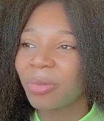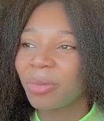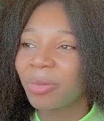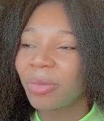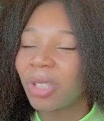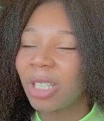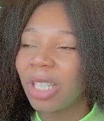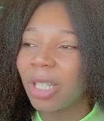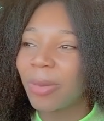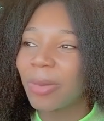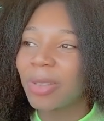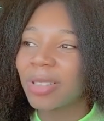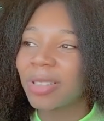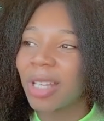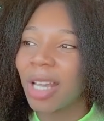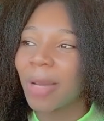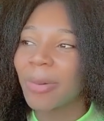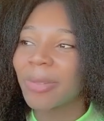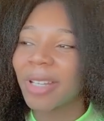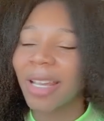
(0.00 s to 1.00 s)
what he was
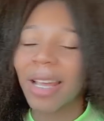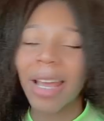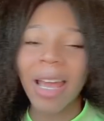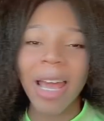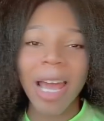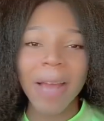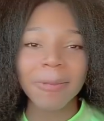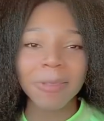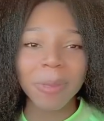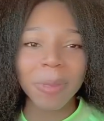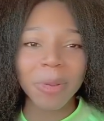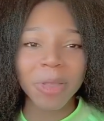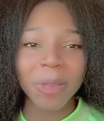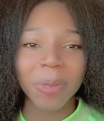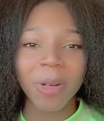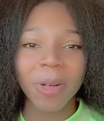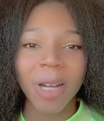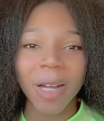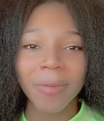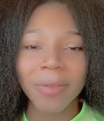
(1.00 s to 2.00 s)
saying was like i have to put the
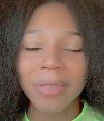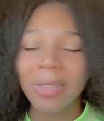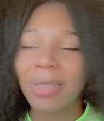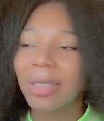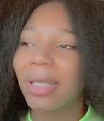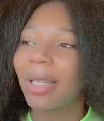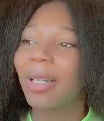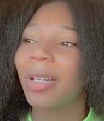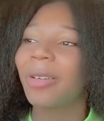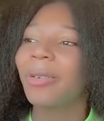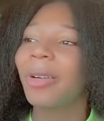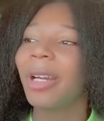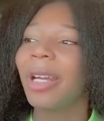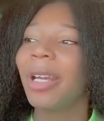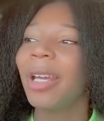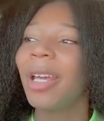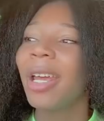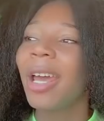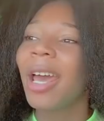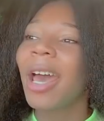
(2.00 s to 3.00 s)
prophecy out
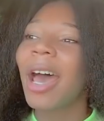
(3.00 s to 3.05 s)
right